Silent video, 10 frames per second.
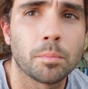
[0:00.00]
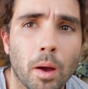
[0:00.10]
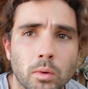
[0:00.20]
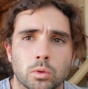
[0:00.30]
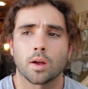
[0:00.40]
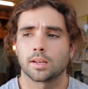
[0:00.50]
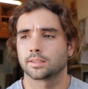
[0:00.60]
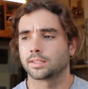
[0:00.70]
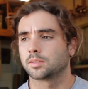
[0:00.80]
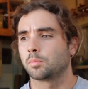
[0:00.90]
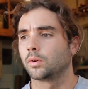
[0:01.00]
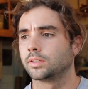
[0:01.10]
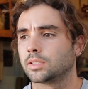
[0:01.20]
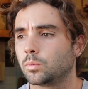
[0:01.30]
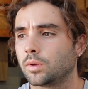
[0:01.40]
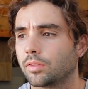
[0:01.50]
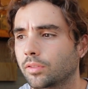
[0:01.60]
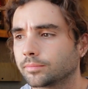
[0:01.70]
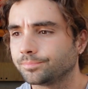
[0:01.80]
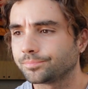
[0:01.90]
was quite like disappointed with
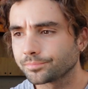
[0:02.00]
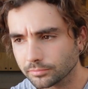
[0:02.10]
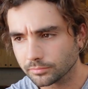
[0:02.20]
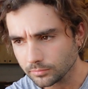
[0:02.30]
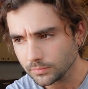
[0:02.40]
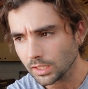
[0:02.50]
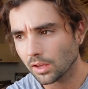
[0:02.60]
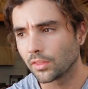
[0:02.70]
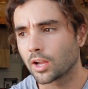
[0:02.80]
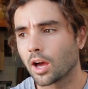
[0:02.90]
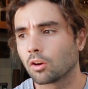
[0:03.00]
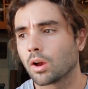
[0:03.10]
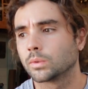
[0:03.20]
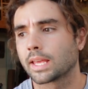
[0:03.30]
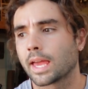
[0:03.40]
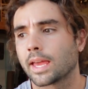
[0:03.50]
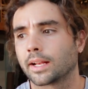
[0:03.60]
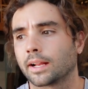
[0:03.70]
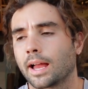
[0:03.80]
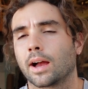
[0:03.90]
the colour I was
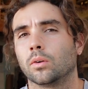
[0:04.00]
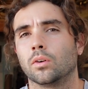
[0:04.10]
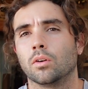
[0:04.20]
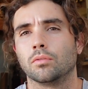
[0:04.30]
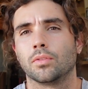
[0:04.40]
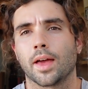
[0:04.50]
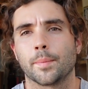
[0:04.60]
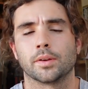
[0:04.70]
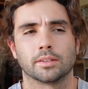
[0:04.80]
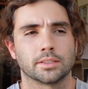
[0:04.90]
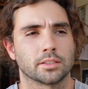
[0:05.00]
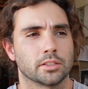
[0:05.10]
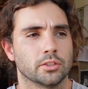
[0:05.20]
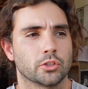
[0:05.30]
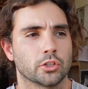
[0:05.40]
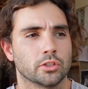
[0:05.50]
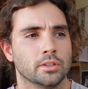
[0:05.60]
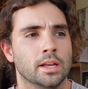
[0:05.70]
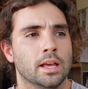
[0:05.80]
getting out of the ebonising solution.